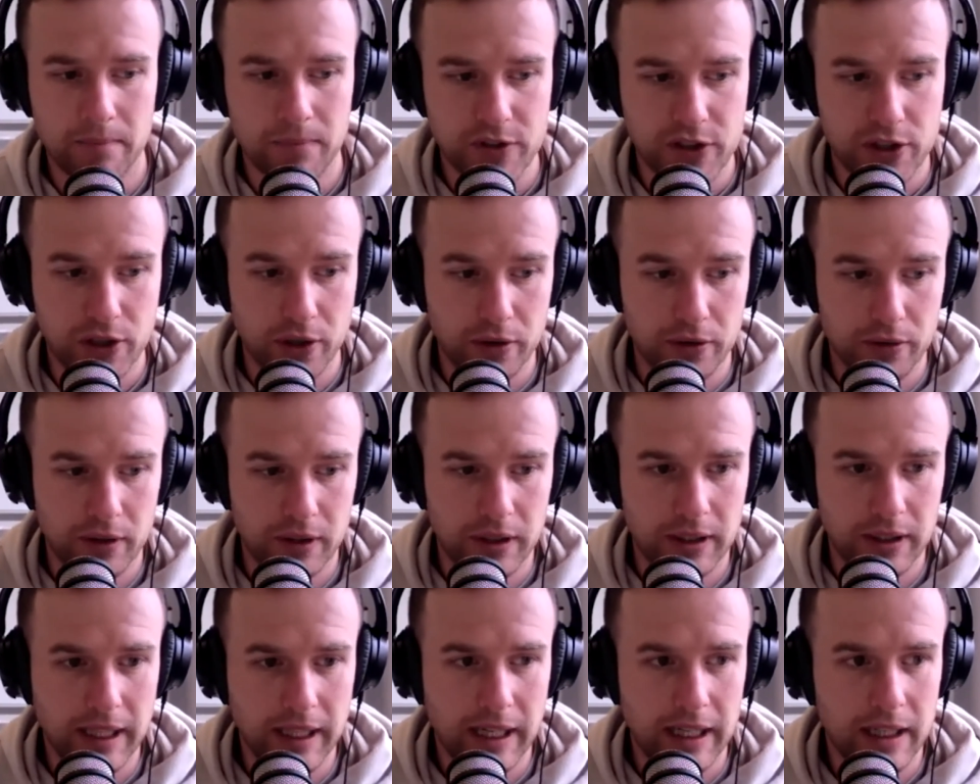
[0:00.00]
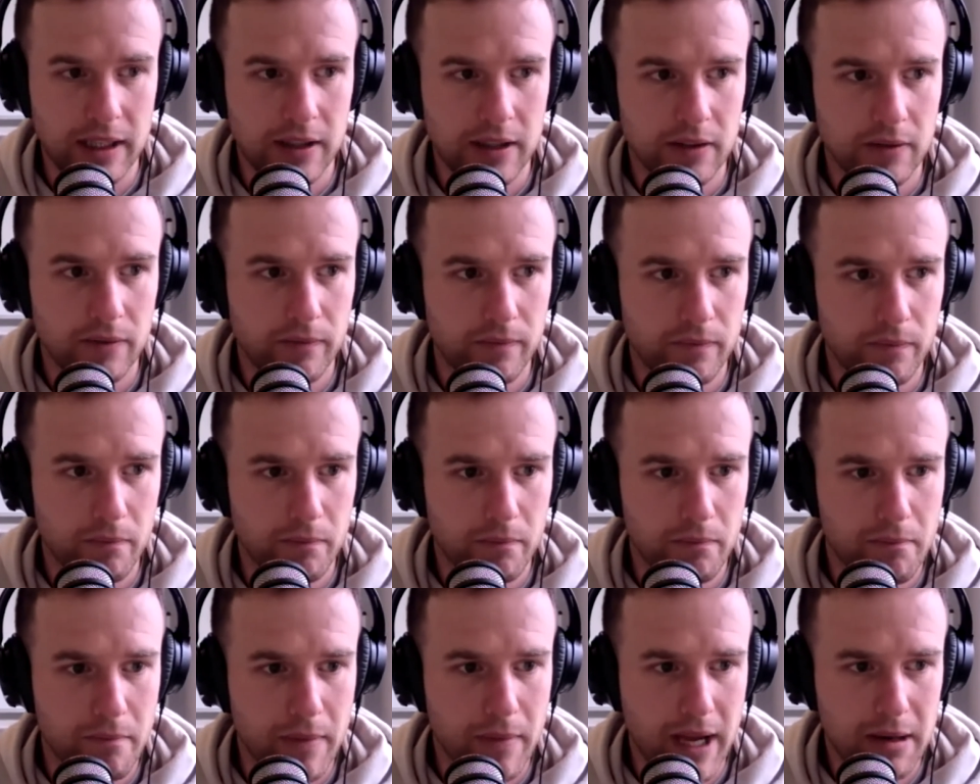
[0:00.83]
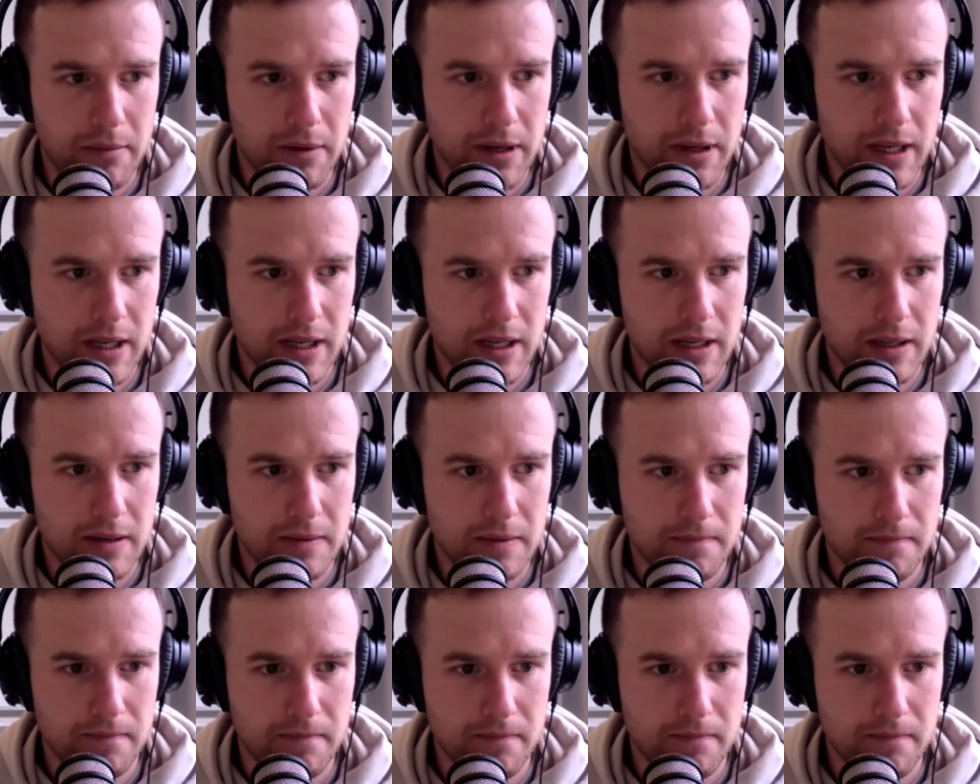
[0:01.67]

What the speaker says: So, Kate, maybe